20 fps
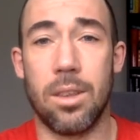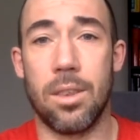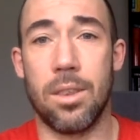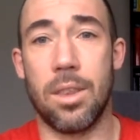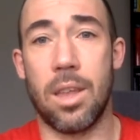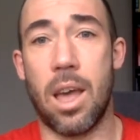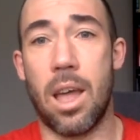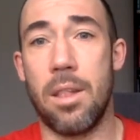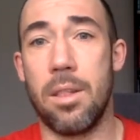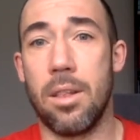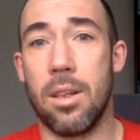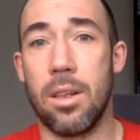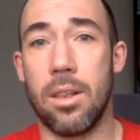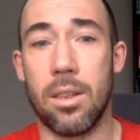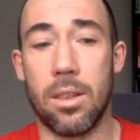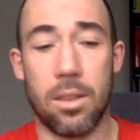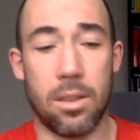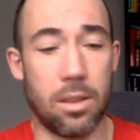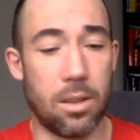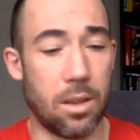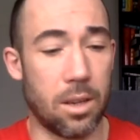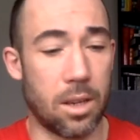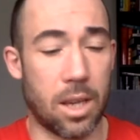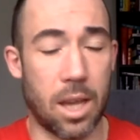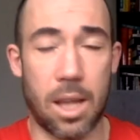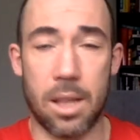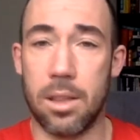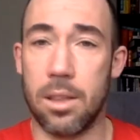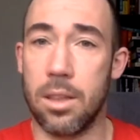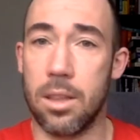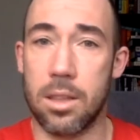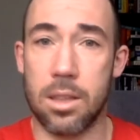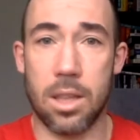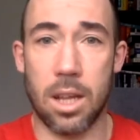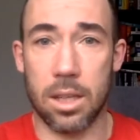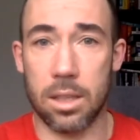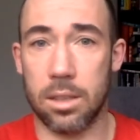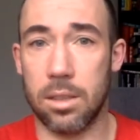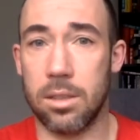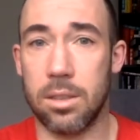then again,
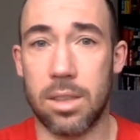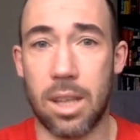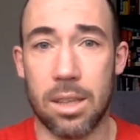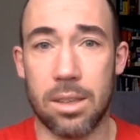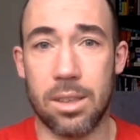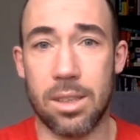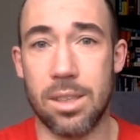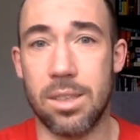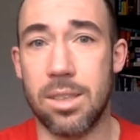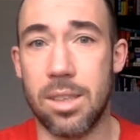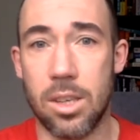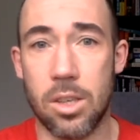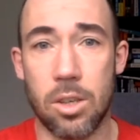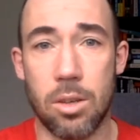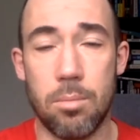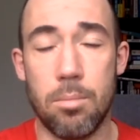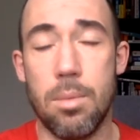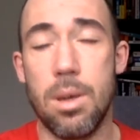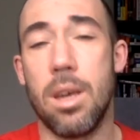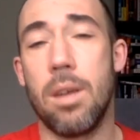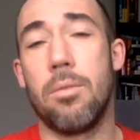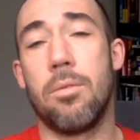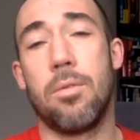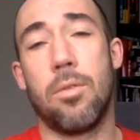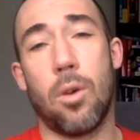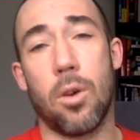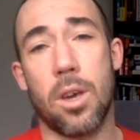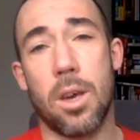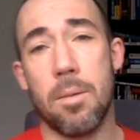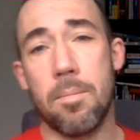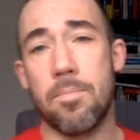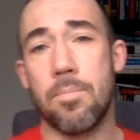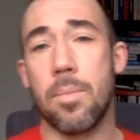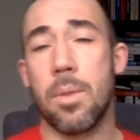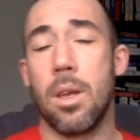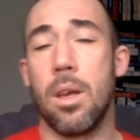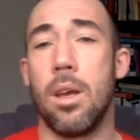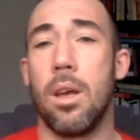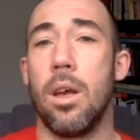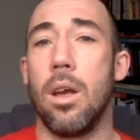that that decision made for you.
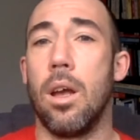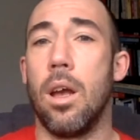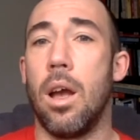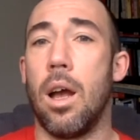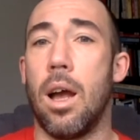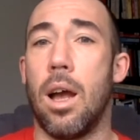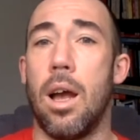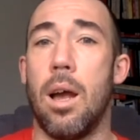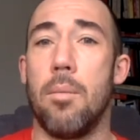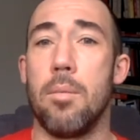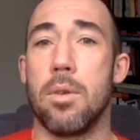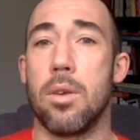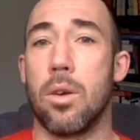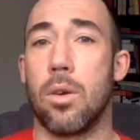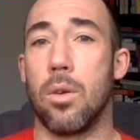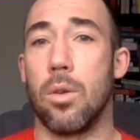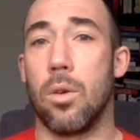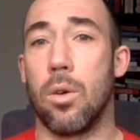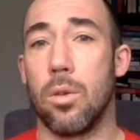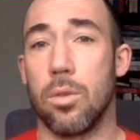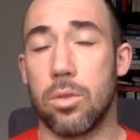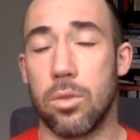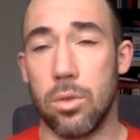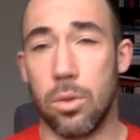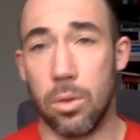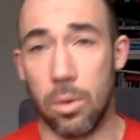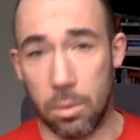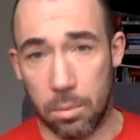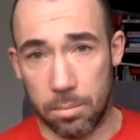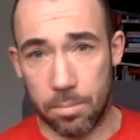Um, you could also